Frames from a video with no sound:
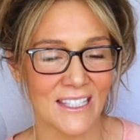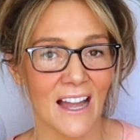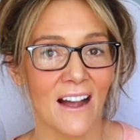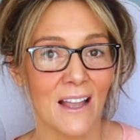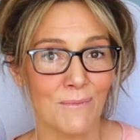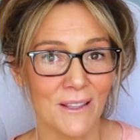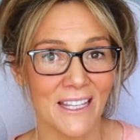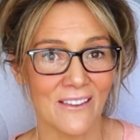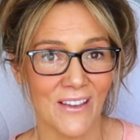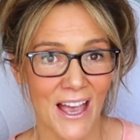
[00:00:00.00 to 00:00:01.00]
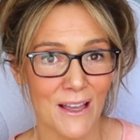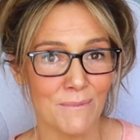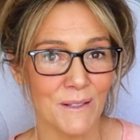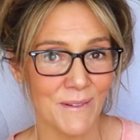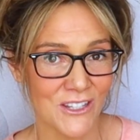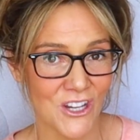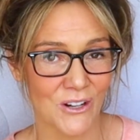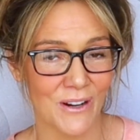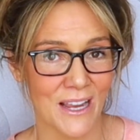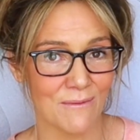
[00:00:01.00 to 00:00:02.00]
that I believe helps me
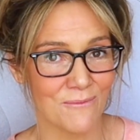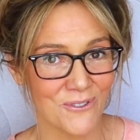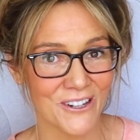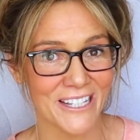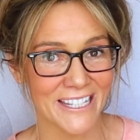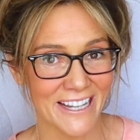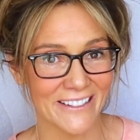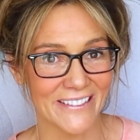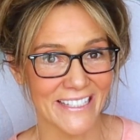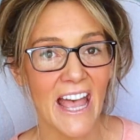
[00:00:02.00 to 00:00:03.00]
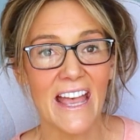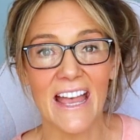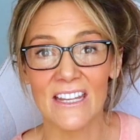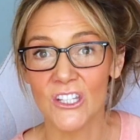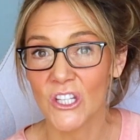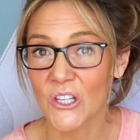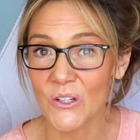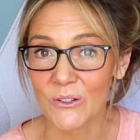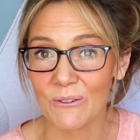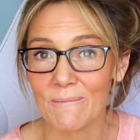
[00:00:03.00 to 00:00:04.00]
generate more sales. And
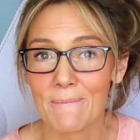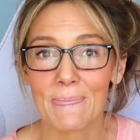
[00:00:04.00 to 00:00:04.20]
two,